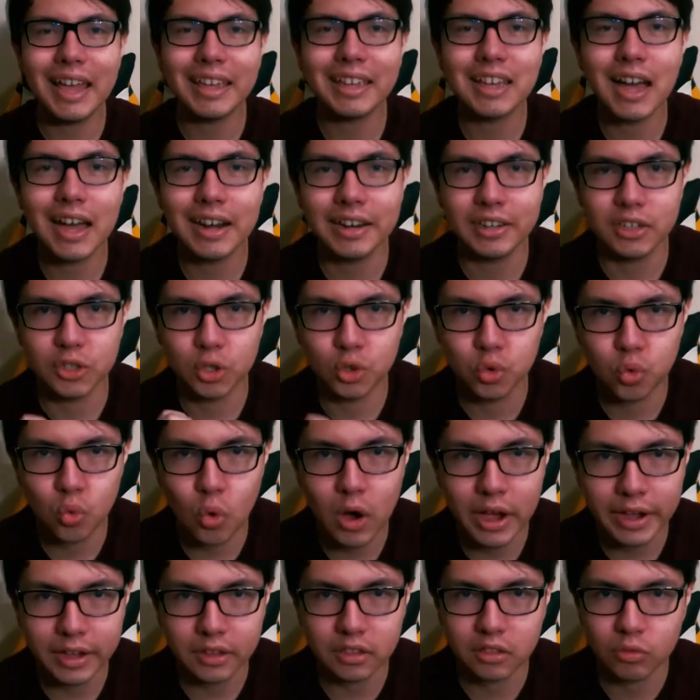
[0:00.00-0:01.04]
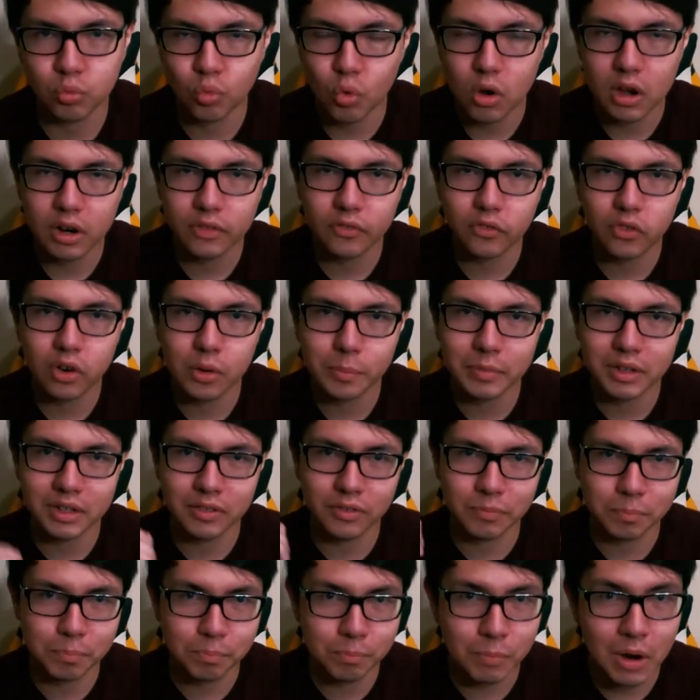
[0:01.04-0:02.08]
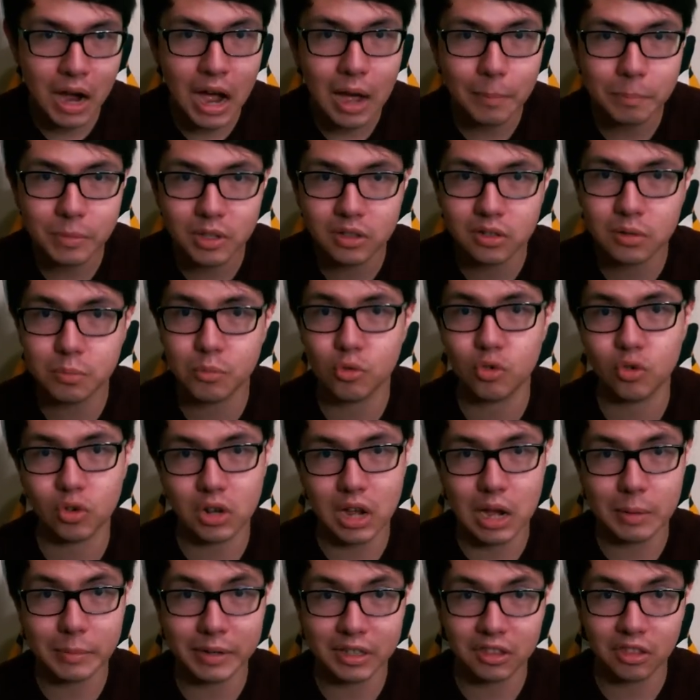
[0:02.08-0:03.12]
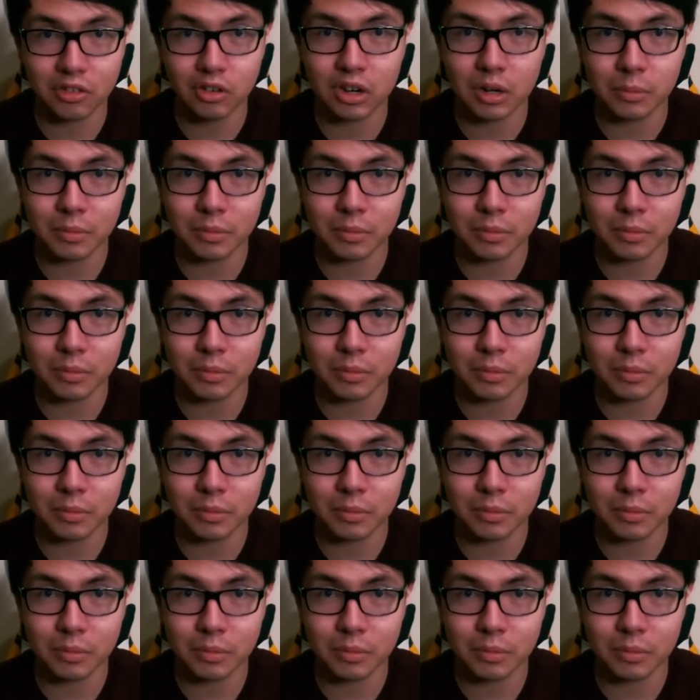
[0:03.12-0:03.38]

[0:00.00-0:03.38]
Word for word: And I got it twice, one from a popular Mortal Kombat